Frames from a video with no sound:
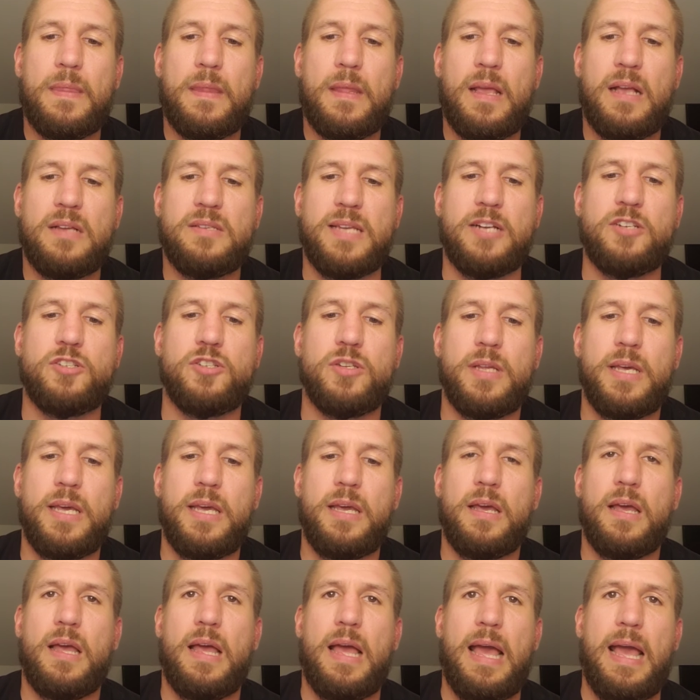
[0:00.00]

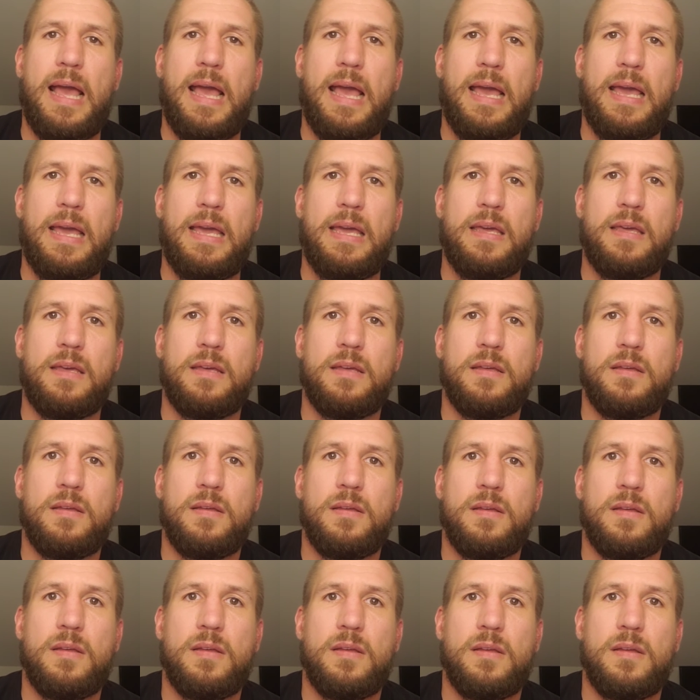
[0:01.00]
essentially a
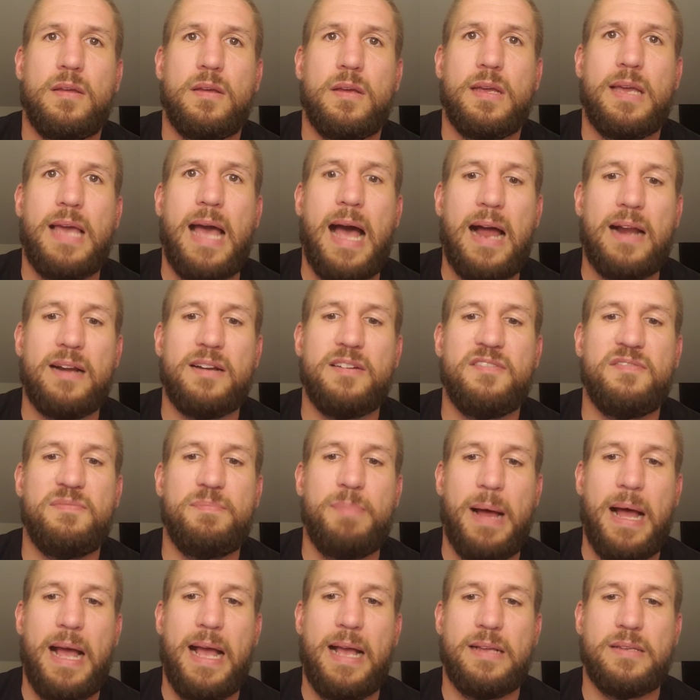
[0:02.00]
cognitive
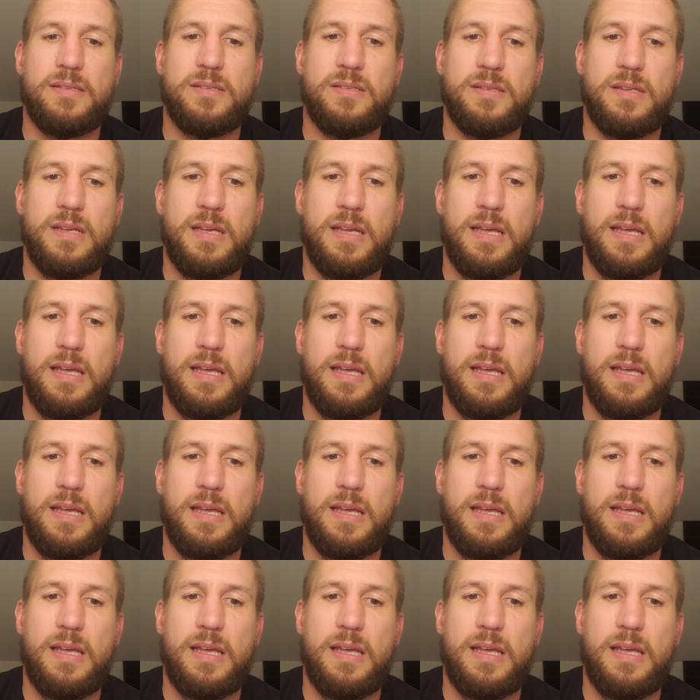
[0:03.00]
bias